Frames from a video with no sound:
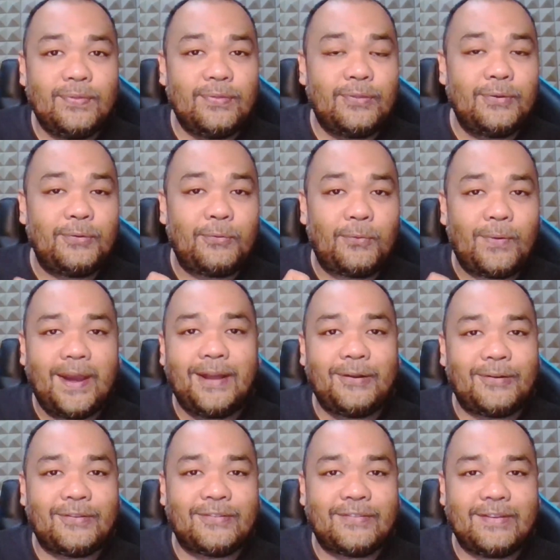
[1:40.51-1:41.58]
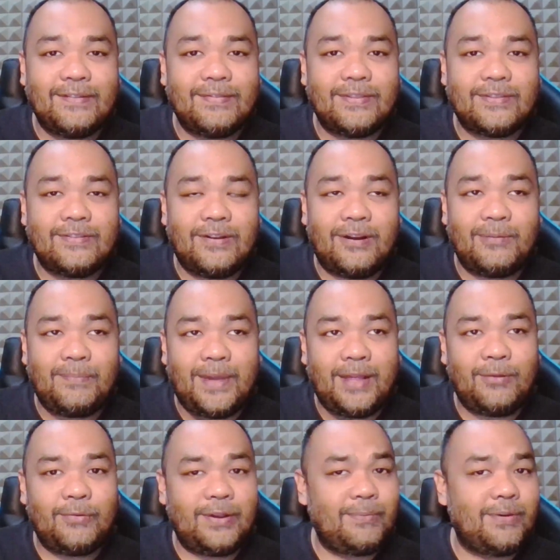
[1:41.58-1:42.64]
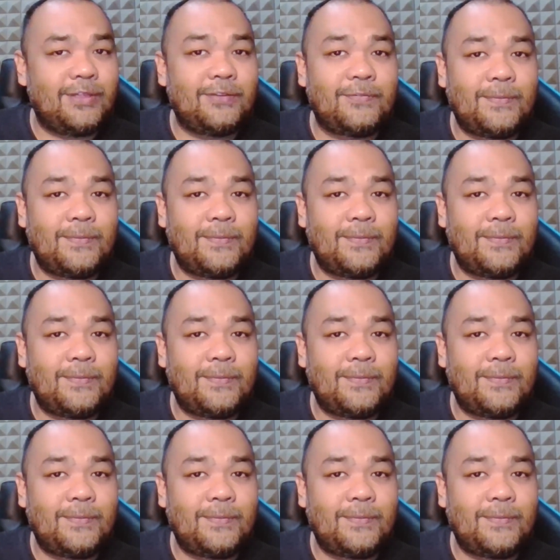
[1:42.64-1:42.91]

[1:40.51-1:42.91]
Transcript: the writers of the song Mean Green Mother